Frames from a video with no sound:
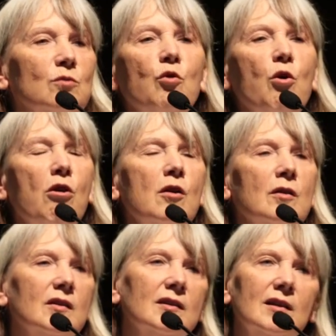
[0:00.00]
walk,
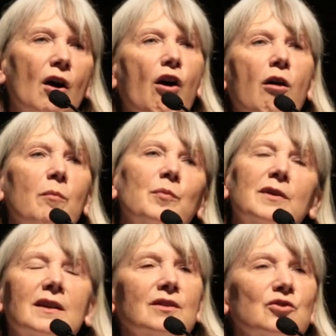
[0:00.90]

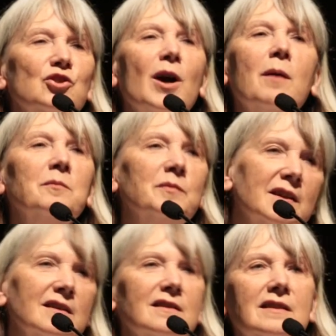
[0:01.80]
hop, jump,
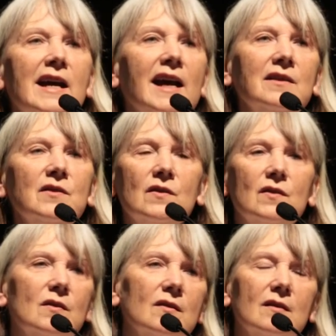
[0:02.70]

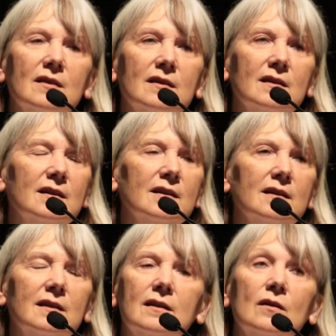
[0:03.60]
dance,
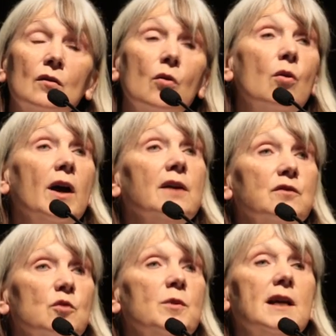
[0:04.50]
or
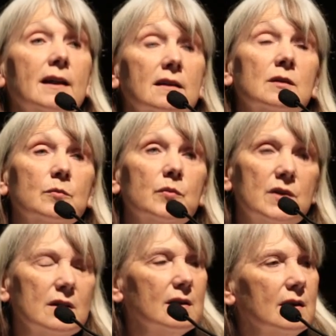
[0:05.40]
have to be
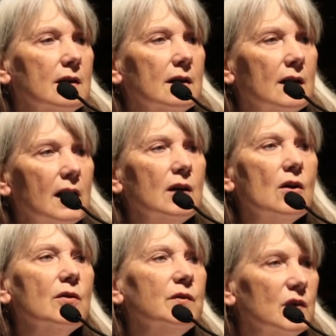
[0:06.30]
helped
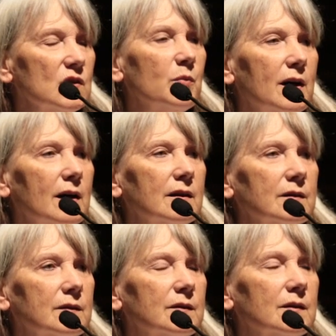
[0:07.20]
along this
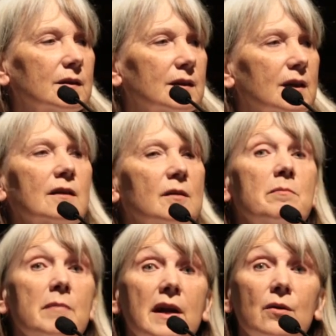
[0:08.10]
path, the
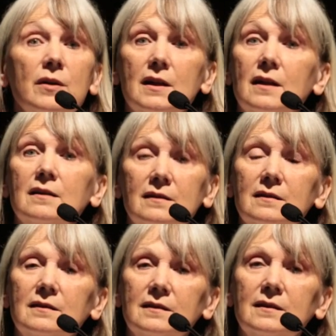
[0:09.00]
merrier
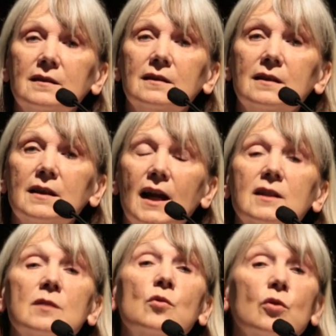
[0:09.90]

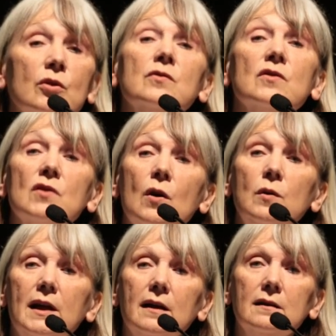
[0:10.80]
and the more
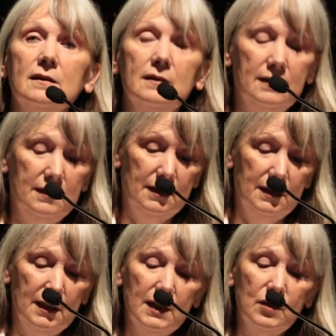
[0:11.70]
consoling
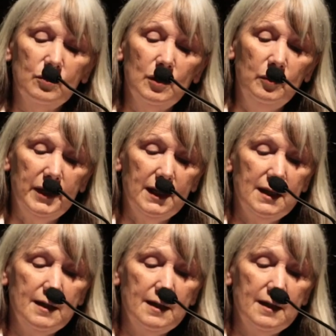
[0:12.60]
it will be.